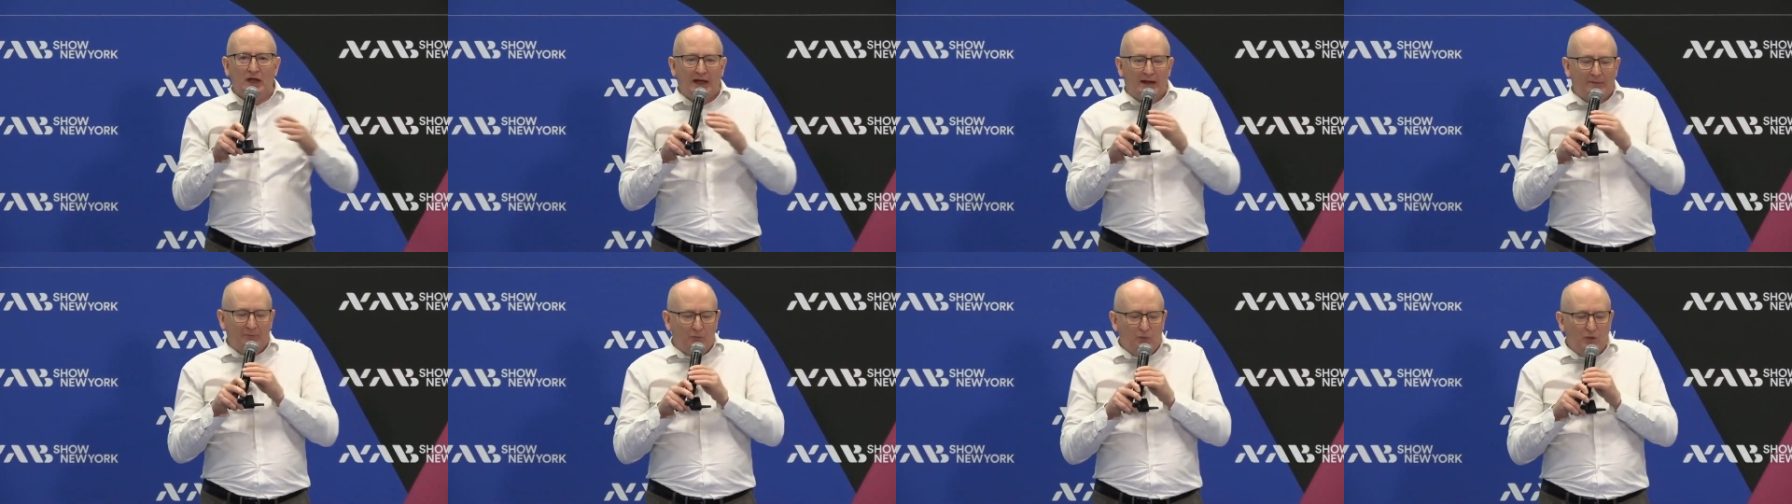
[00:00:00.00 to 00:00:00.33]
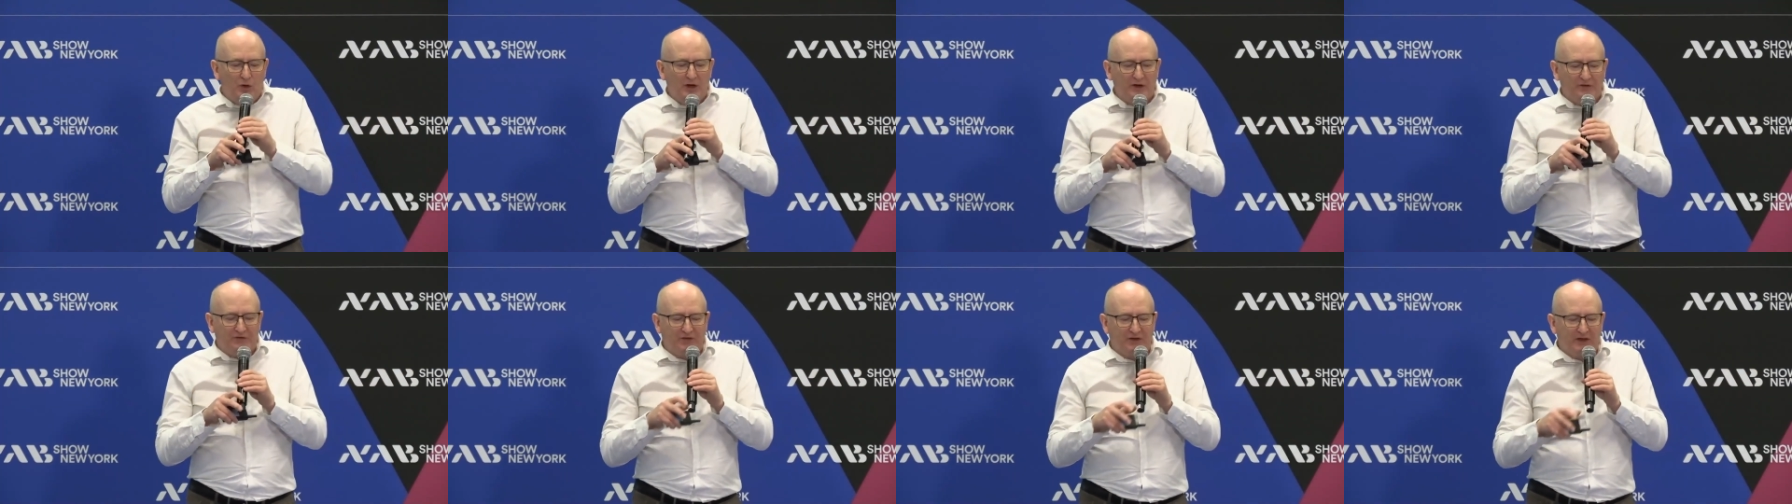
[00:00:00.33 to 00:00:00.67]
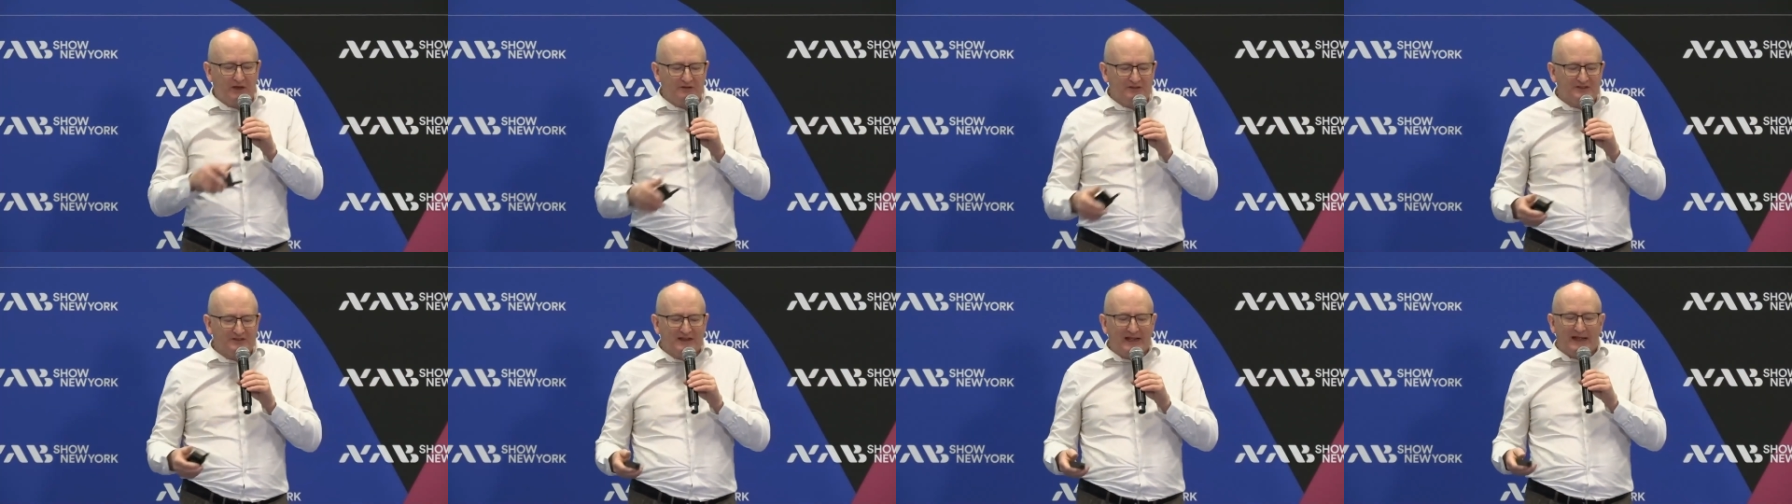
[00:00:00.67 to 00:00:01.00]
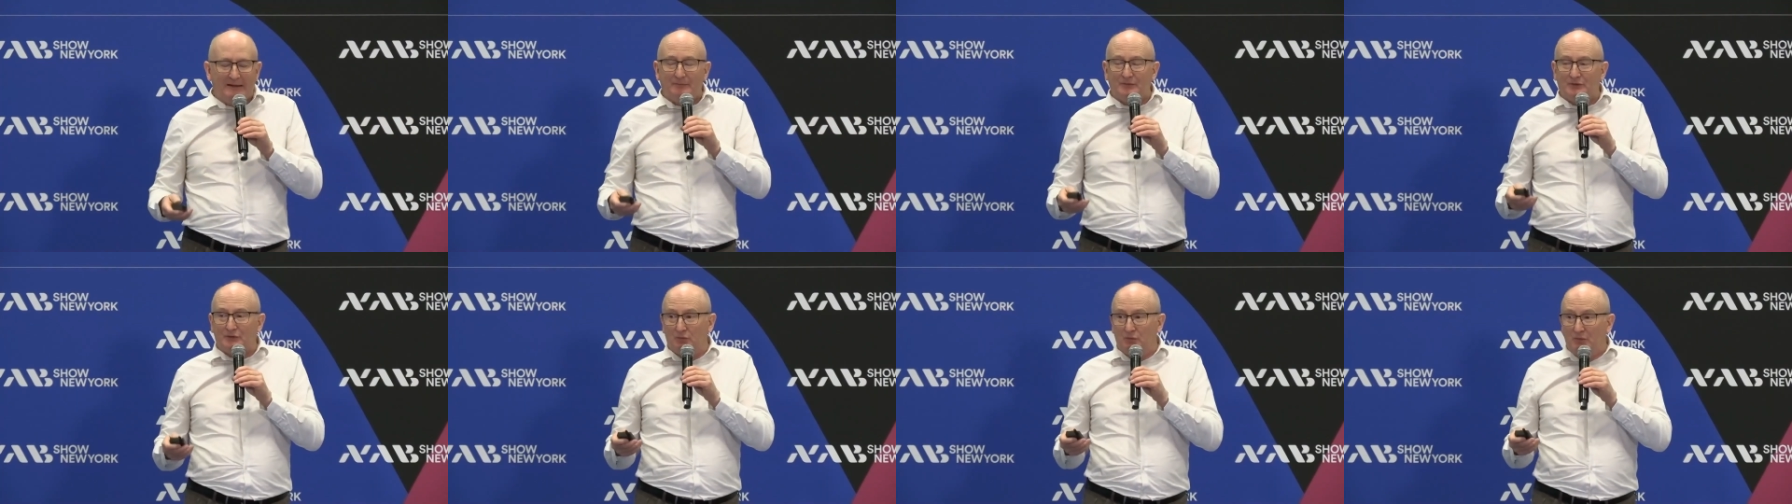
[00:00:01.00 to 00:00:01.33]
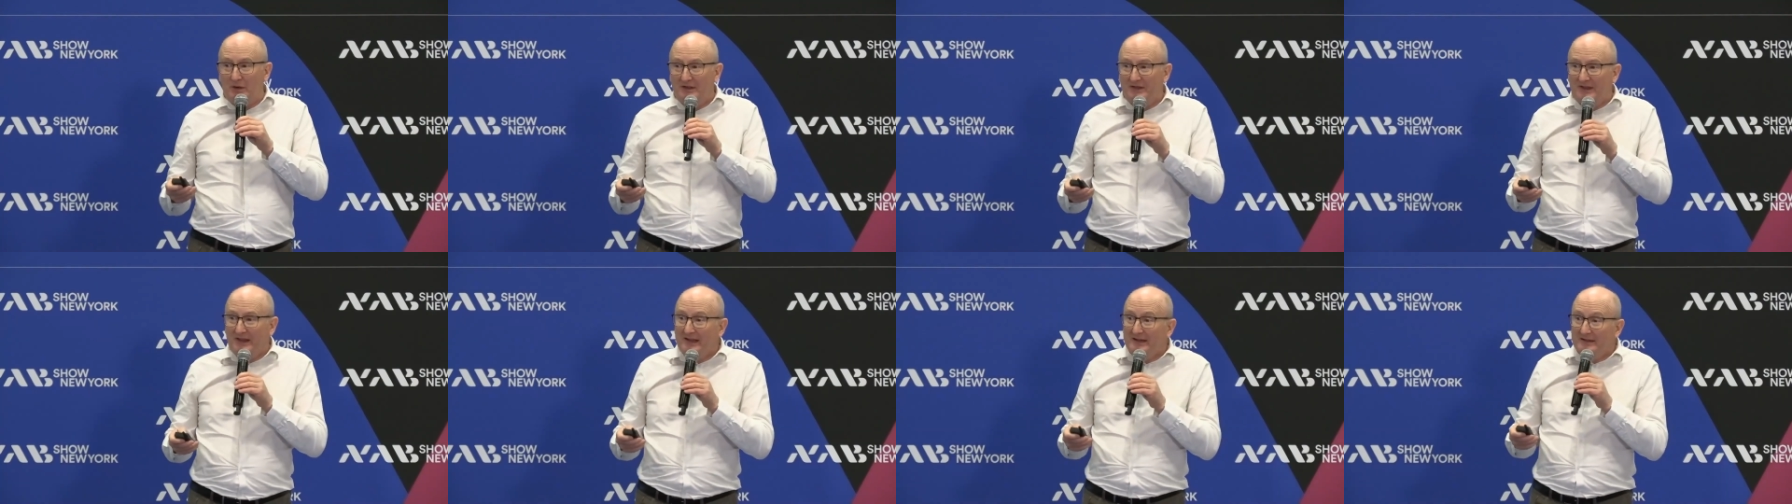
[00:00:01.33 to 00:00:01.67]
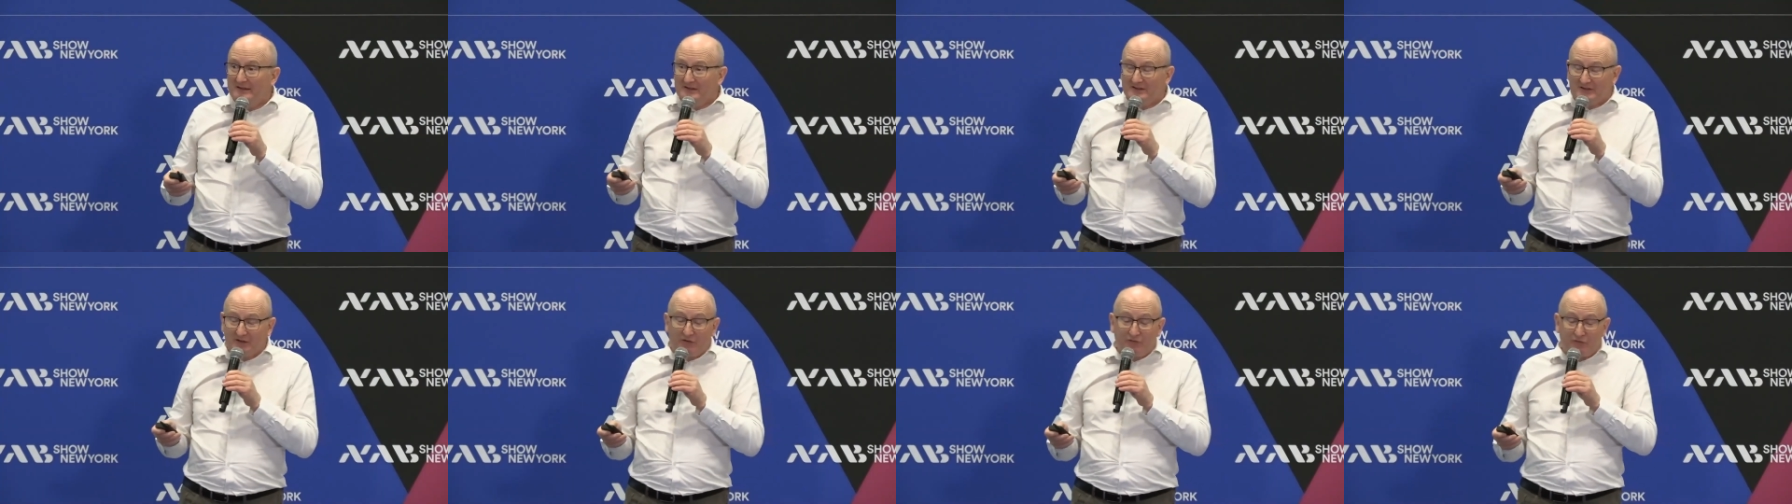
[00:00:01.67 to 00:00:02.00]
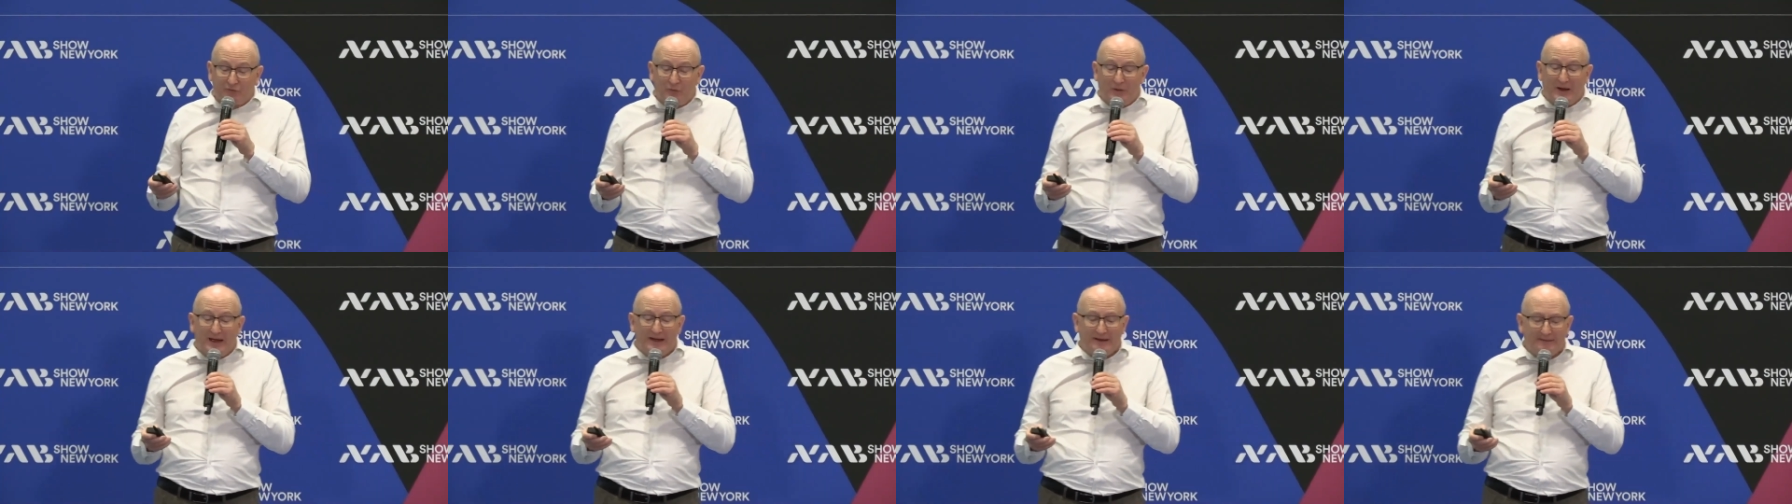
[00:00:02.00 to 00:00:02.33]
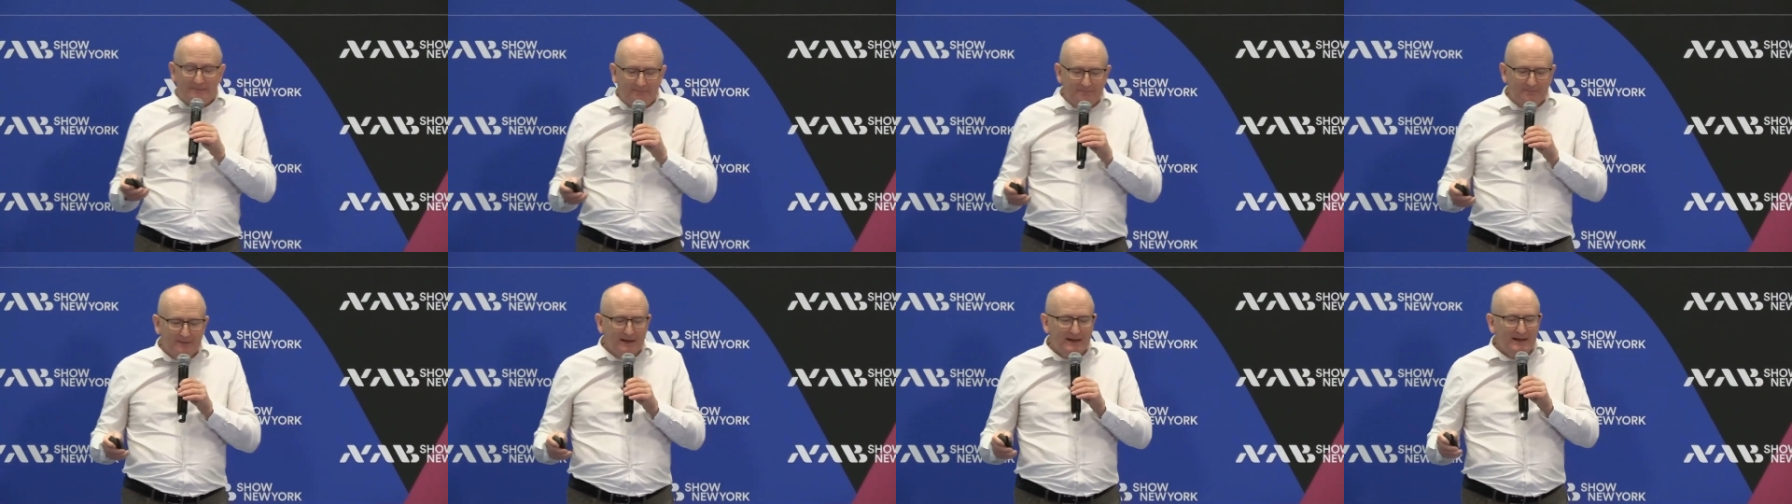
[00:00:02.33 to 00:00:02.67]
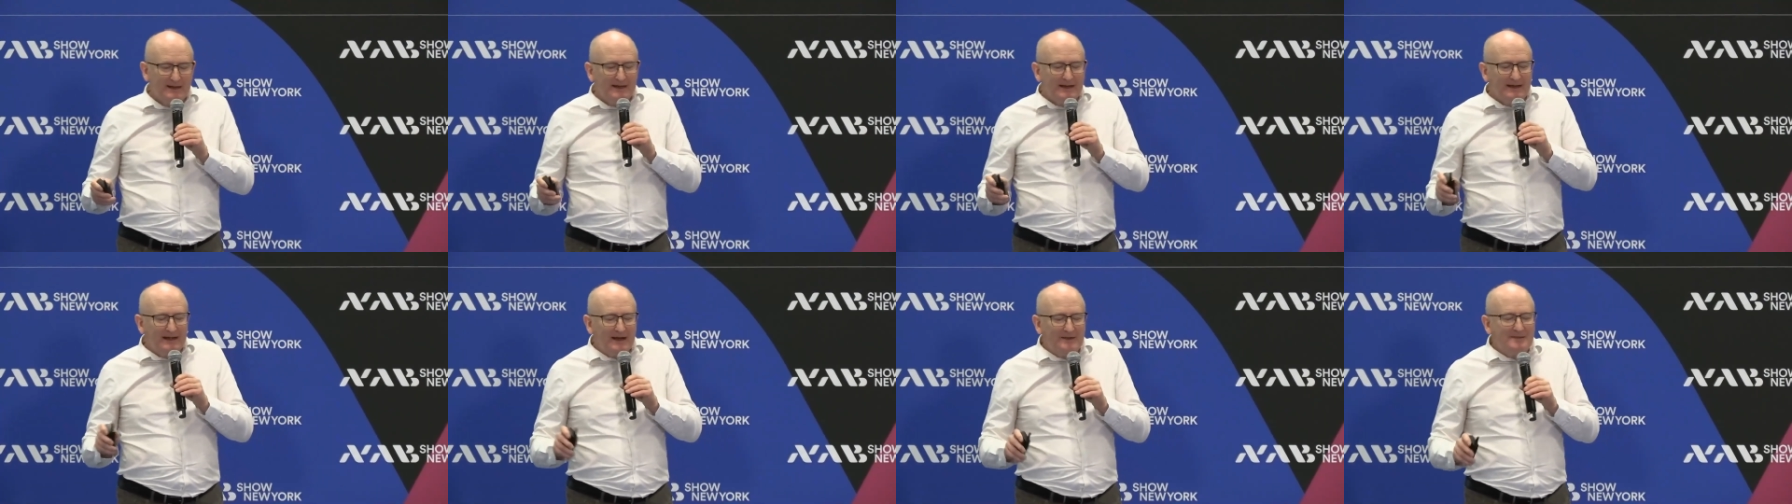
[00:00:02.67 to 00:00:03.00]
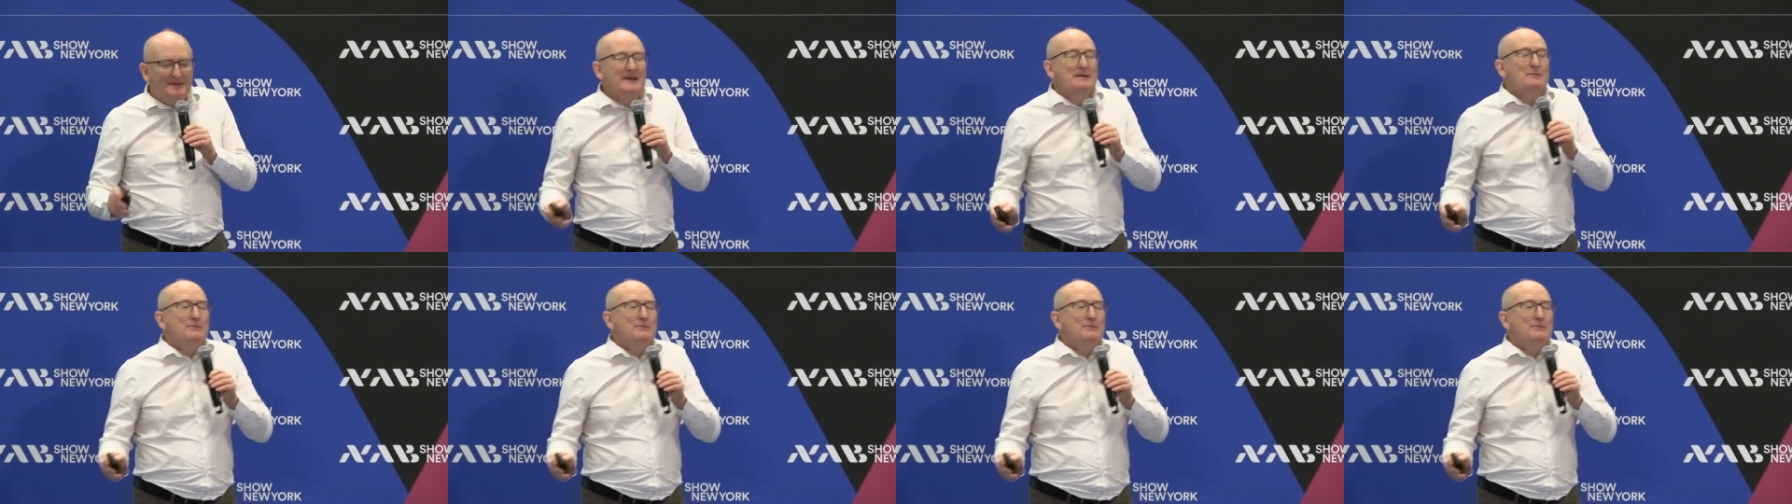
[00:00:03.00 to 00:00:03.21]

workflow steps within software. And